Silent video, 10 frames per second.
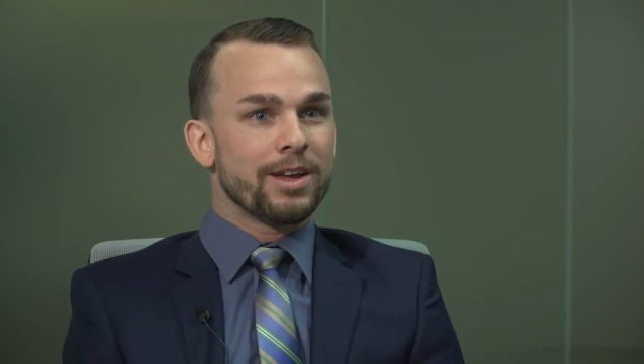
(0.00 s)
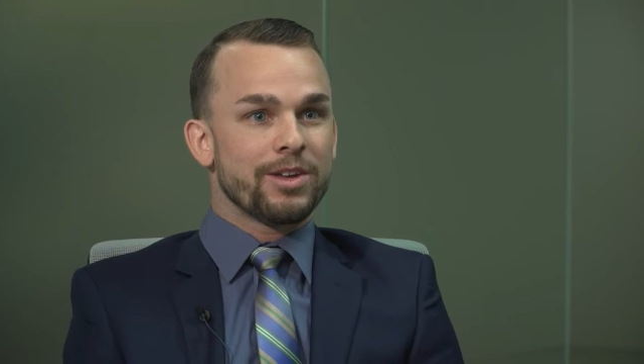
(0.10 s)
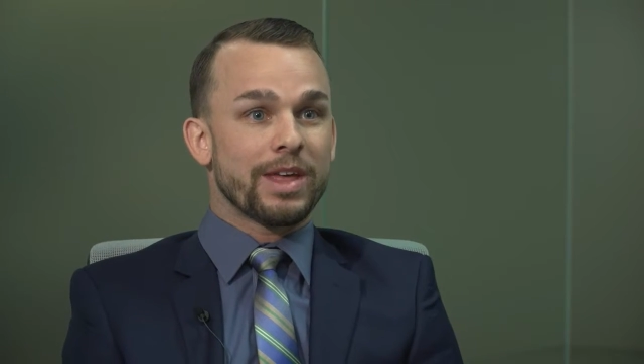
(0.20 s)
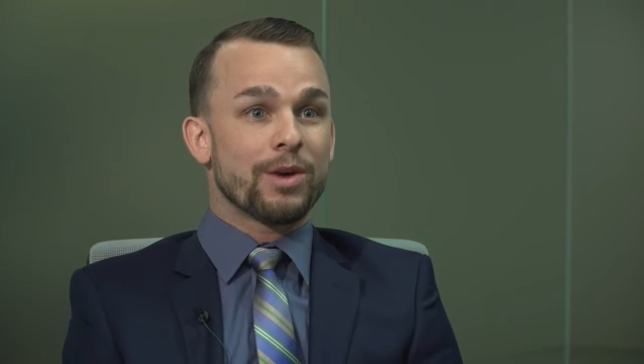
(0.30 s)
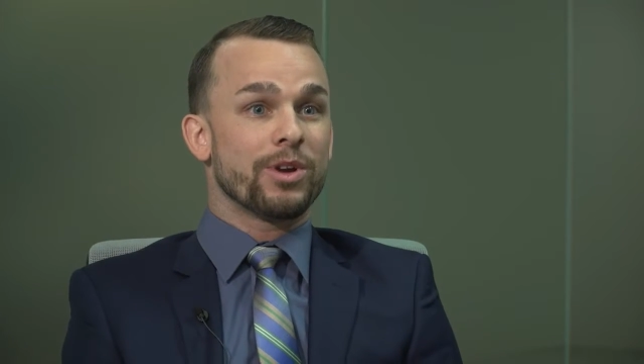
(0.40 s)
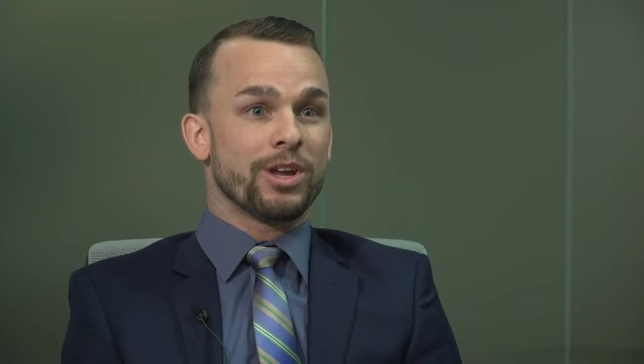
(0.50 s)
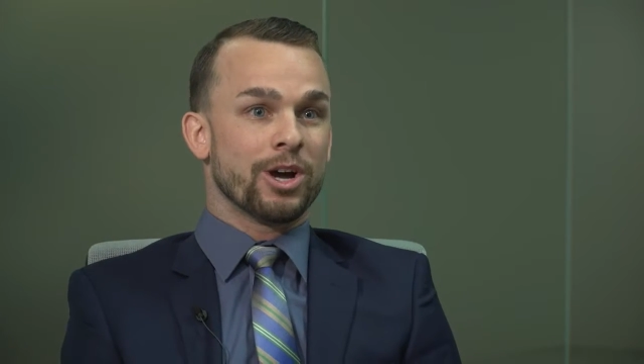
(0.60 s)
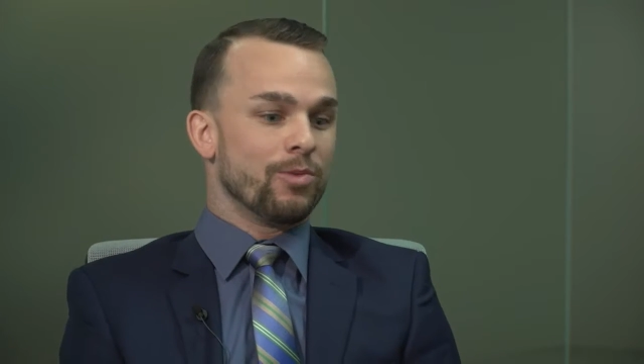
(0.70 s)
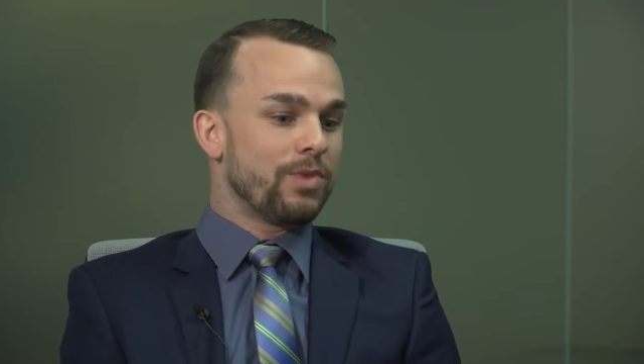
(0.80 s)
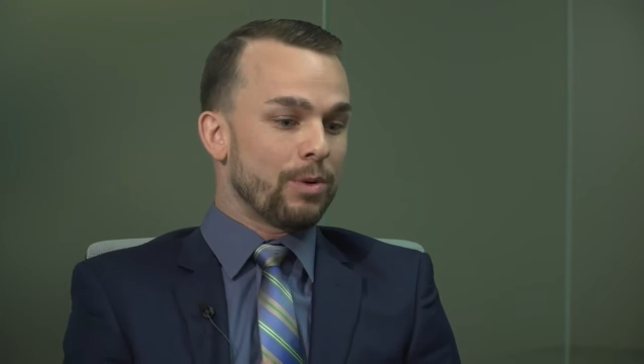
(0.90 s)
they
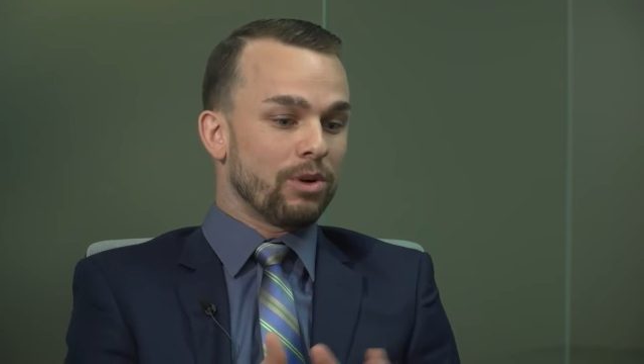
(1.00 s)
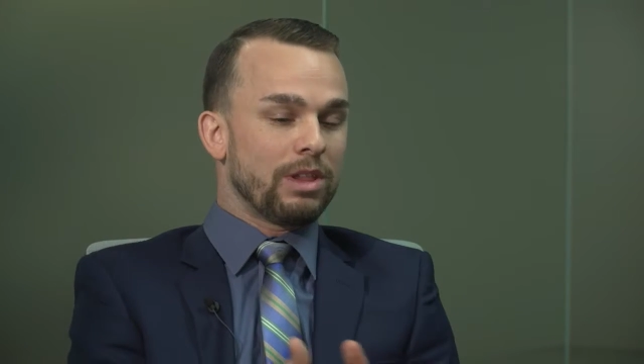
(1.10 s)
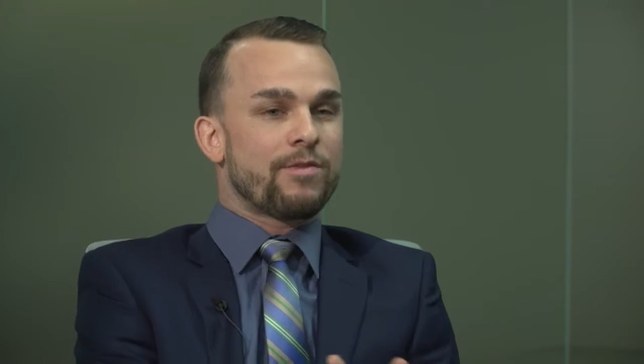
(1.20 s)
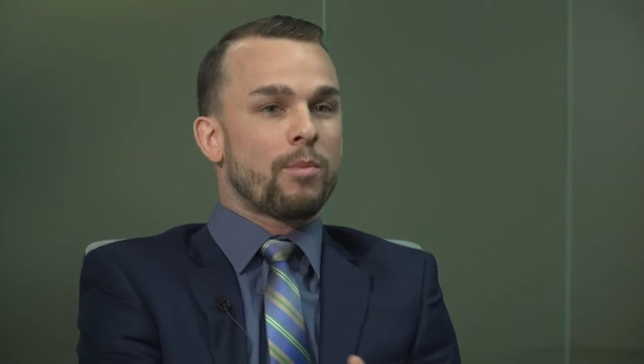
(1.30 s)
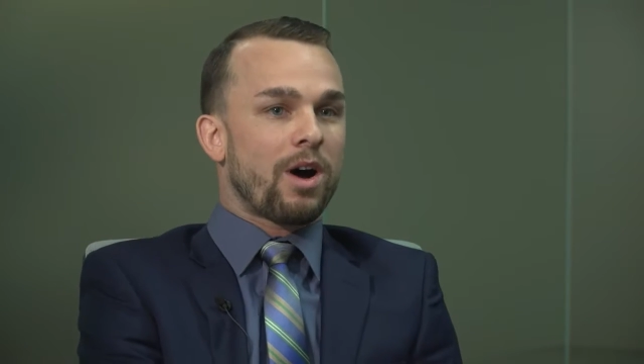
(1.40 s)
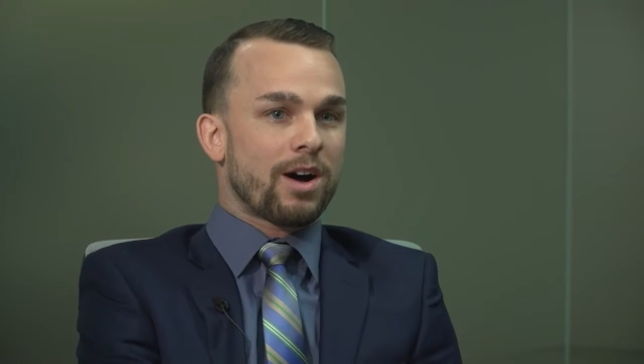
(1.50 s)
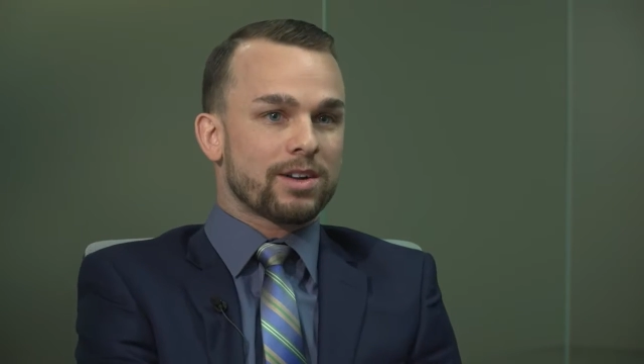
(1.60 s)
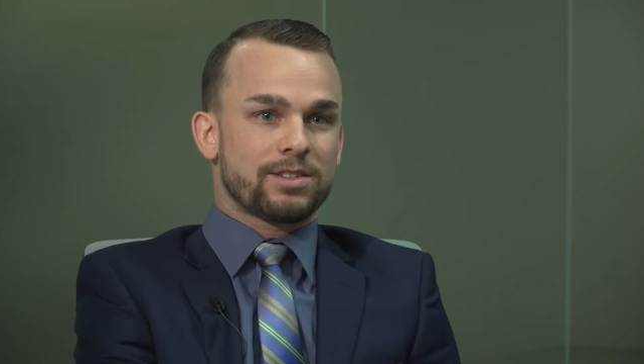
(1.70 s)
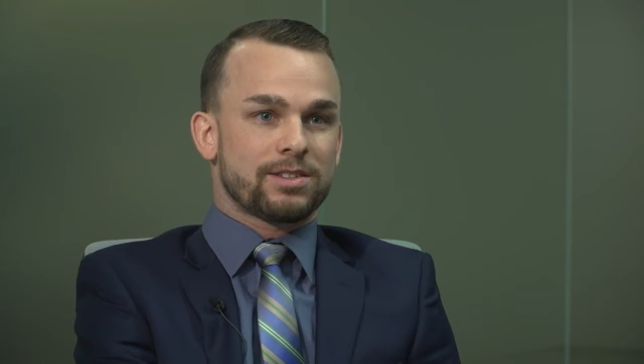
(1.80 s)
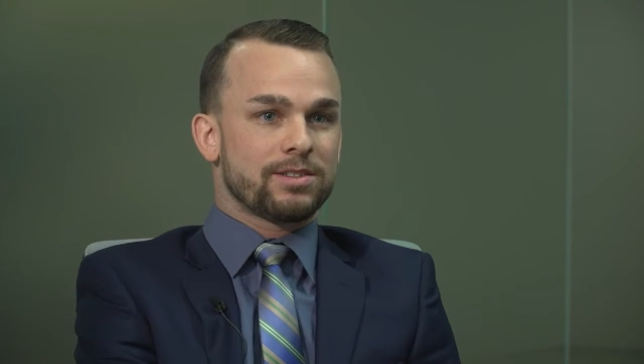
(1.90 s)
would leave a
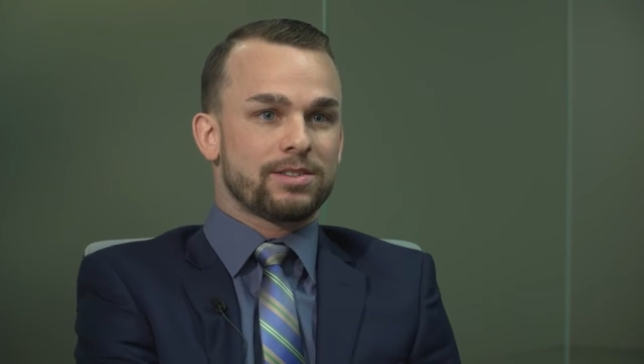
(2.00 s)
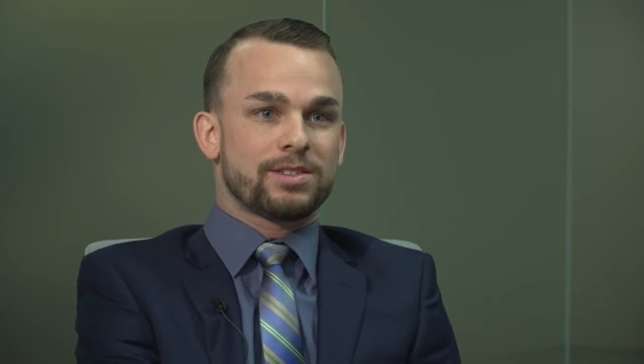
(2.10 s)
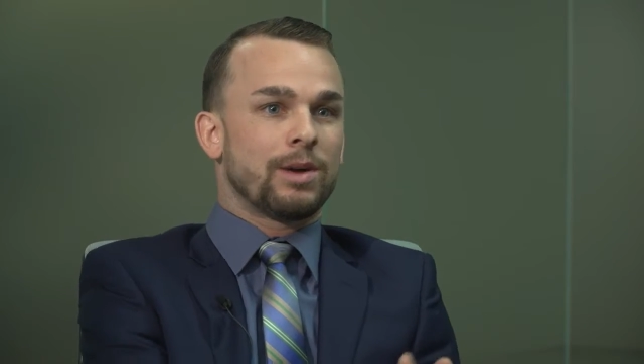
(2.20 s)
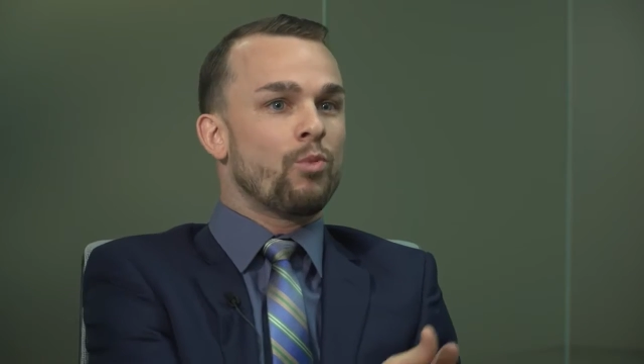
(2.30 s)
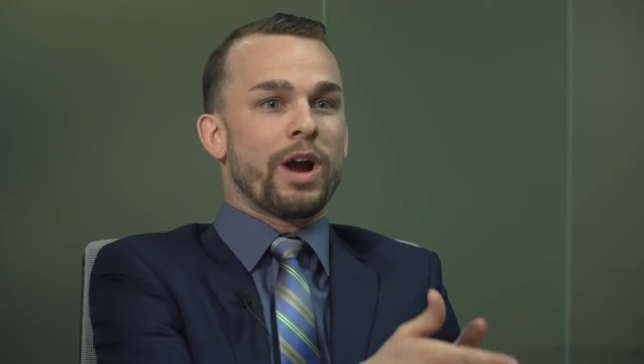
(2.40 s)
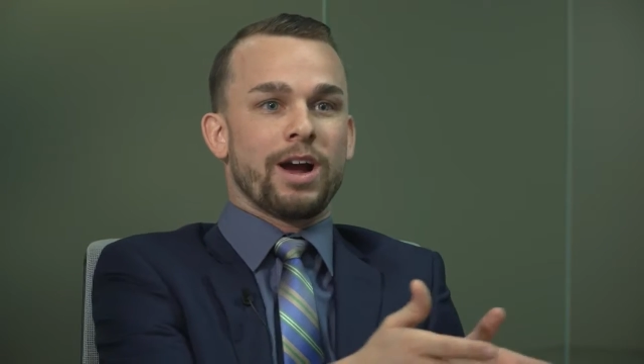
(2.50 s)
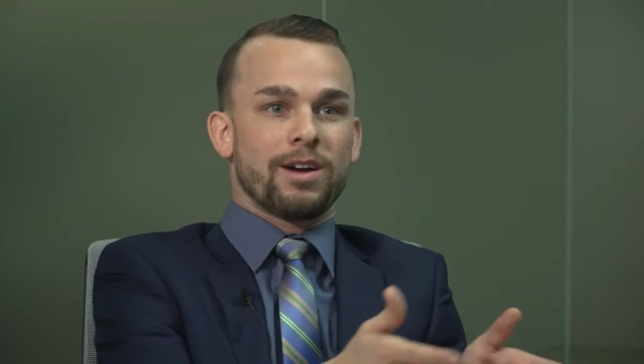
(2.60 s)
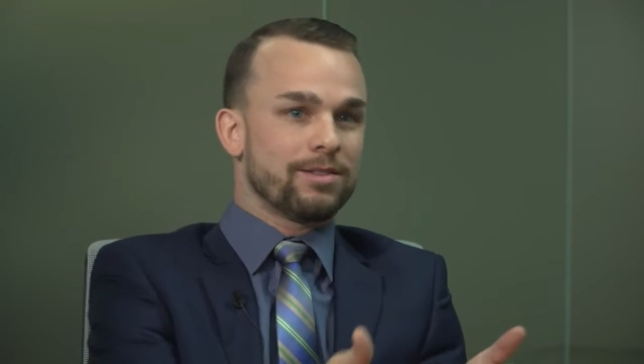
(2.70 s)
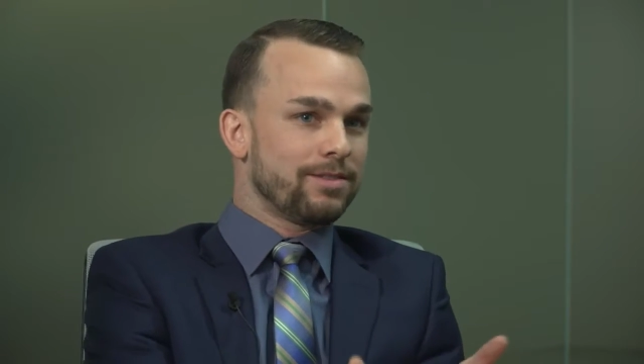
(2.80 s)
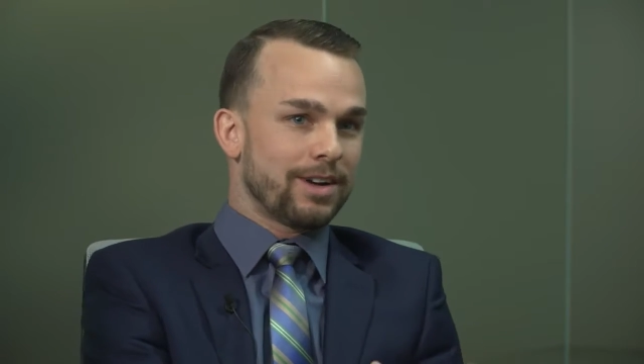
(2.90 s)
box somewhere